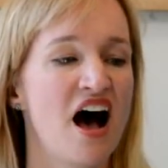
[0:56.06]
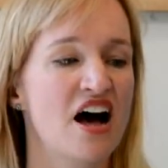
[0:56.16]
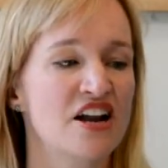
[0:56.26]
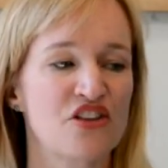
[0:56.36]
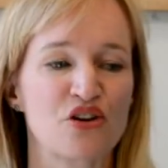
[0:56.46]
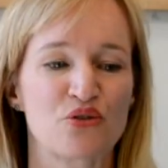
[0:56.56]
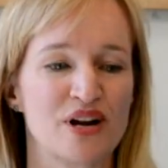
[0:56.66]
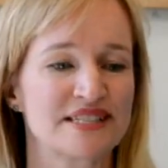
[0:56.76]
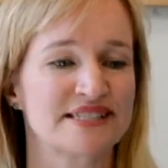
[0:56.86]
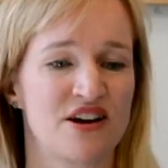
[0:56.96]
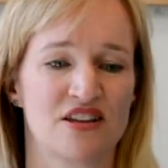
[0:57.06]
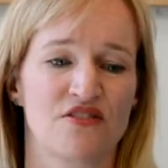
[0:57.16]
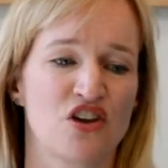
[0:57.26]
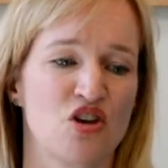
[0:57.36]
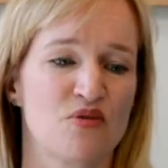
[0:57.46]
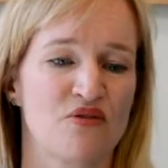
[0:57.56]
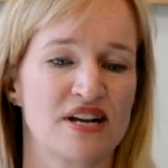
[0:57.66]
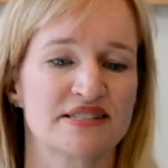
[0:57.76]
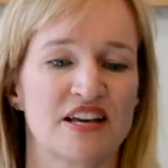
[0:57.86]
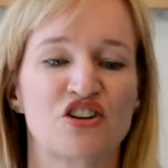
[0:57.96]
Another great strength of the Human
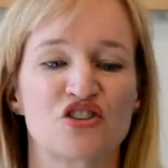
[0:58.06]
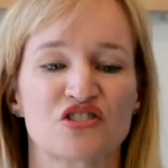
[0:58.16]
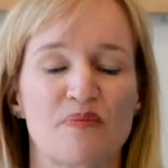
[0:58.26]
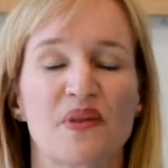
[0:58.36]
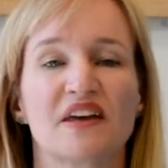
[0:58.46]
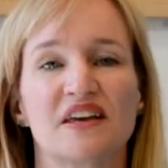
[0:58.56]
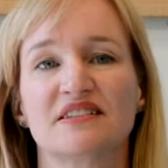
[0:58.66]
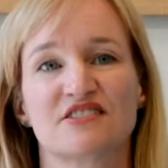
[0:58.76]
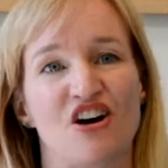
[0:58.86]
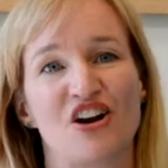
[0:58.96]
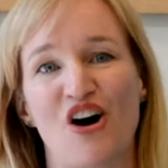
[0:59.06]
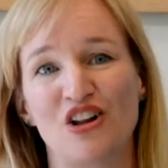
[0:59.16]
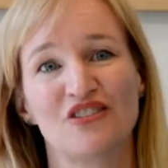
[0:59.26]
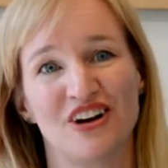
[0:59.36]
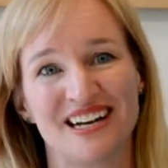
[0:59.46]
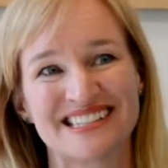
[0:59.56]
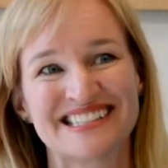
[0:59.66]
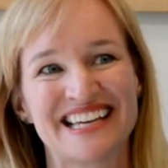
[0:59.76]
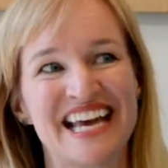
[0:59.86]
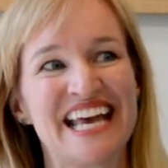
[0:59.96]
Rights Center, something he's taught all of
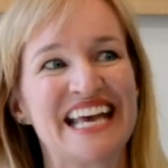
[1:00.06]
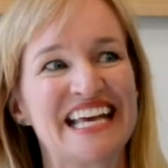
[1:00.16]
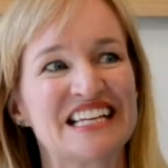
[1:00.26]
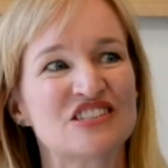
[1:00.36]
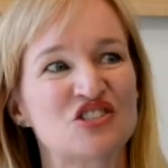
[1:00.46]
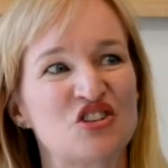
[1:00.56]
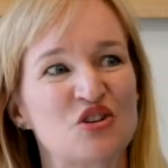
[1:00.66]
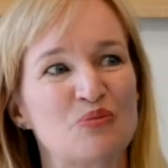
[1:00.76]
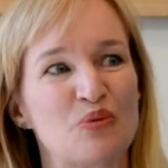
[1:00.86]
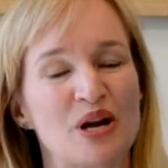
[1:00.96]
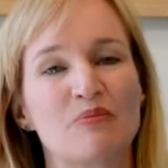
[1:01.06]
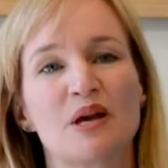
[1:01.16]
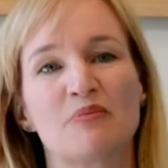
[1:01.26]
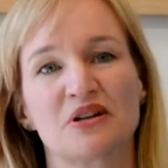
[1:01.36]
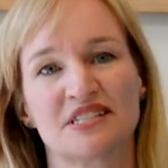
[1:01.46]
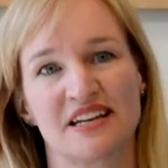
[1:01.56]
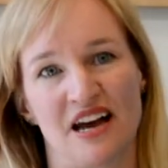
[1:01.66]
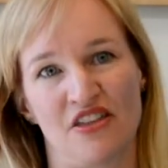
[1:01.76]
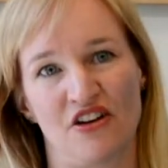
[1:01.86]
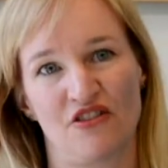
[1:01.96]
us, is to bring people
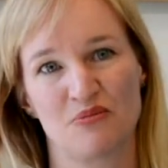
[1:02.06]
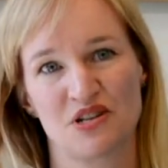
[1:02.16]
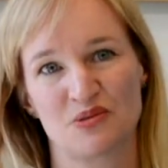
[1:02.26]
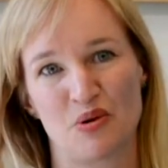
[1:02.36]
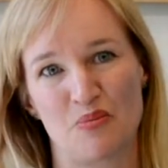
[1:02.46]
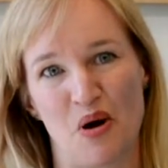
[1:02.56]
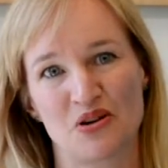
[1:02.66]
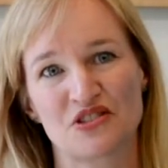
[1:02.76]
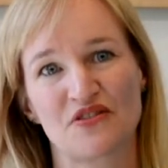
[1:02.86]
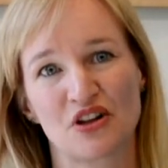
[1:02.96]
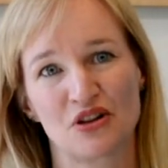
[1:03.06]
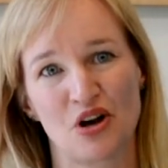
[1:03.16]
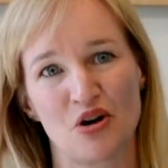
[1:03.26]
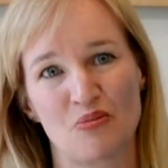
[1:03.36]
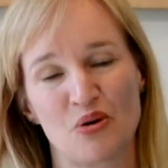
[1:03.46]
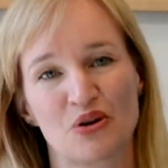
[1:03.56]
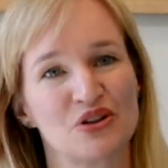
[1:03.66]
together from disparate parts of the globe who are